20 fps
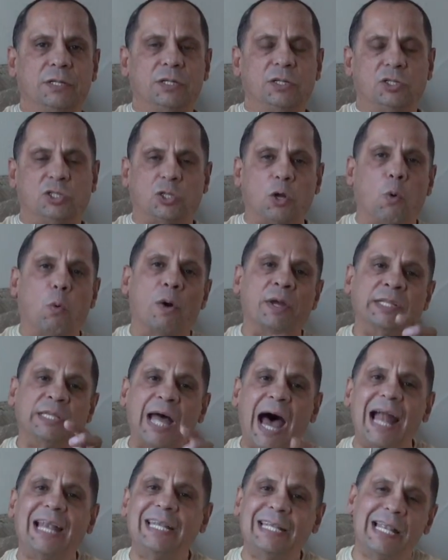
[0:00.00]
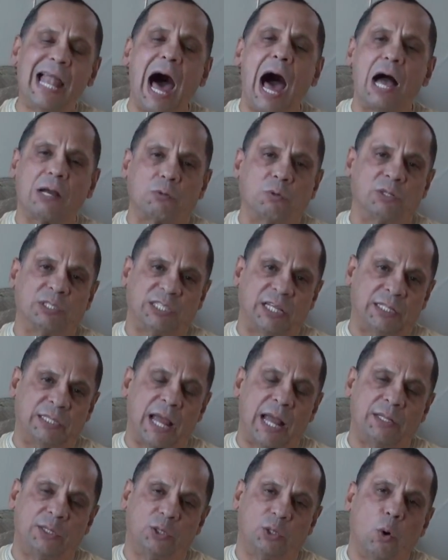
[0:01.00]
So when that lock was on
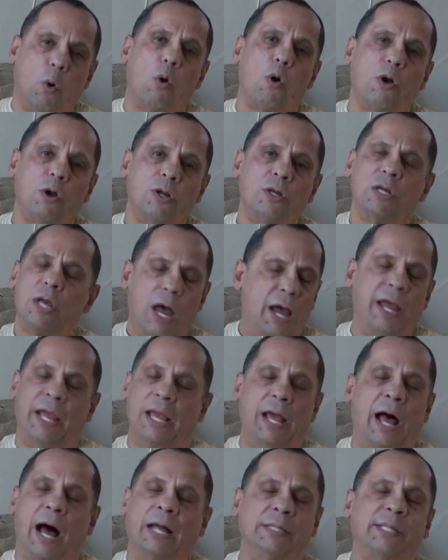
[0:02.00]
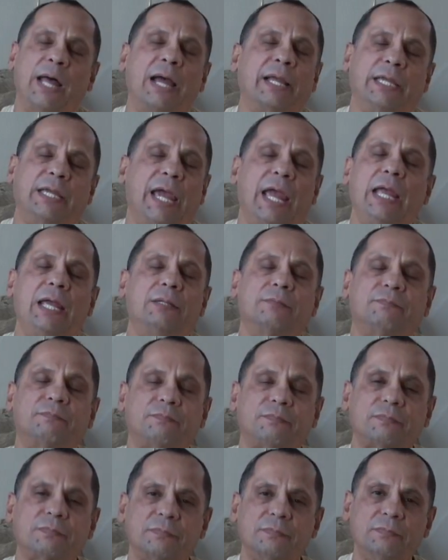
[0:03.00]
that door, on that gate,
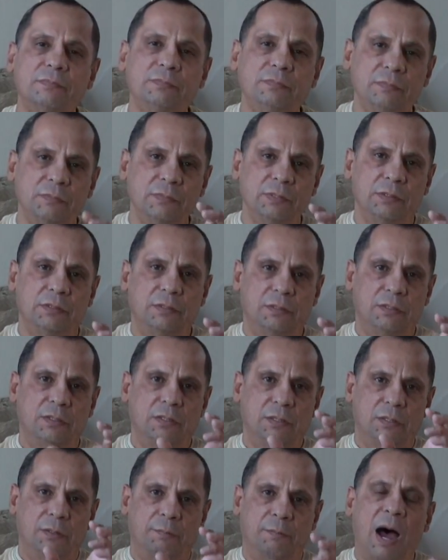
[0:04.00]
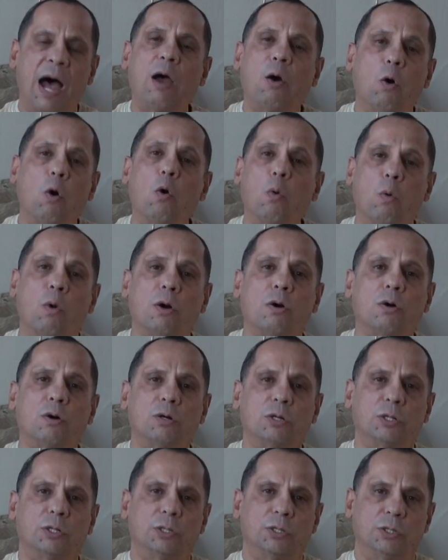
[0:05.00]
my whole
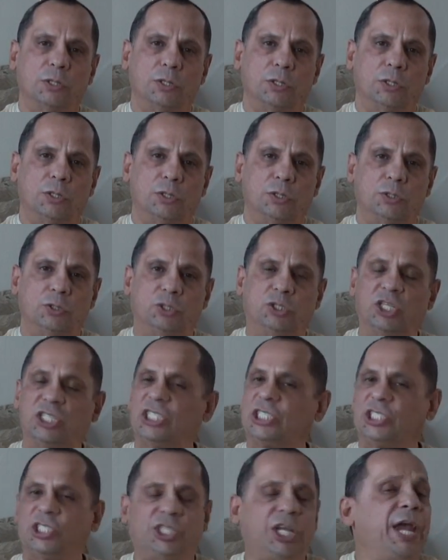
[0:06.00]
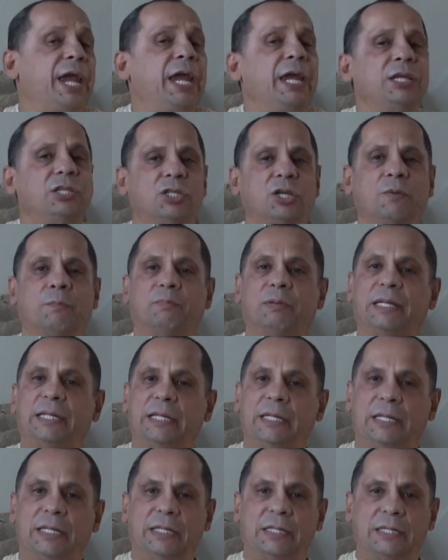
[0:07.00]
world just changed
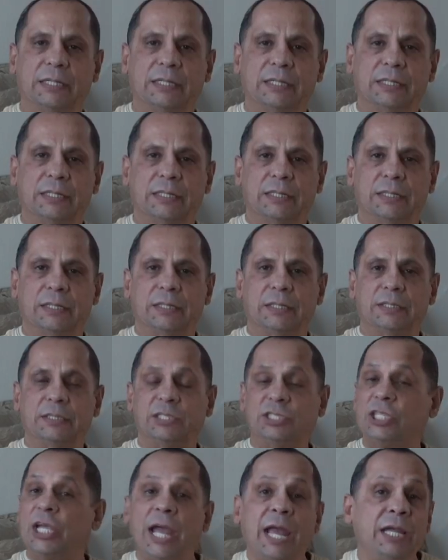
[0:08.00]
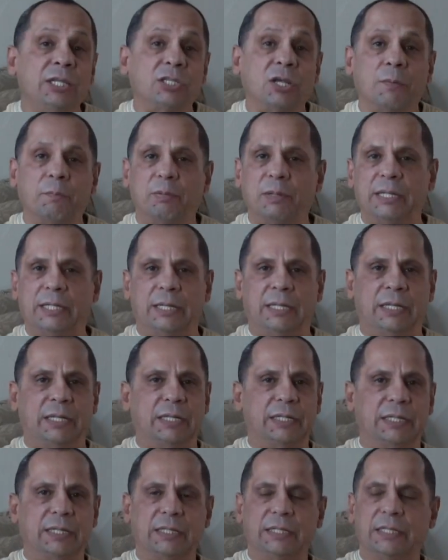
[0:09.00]
completely. Changed completely.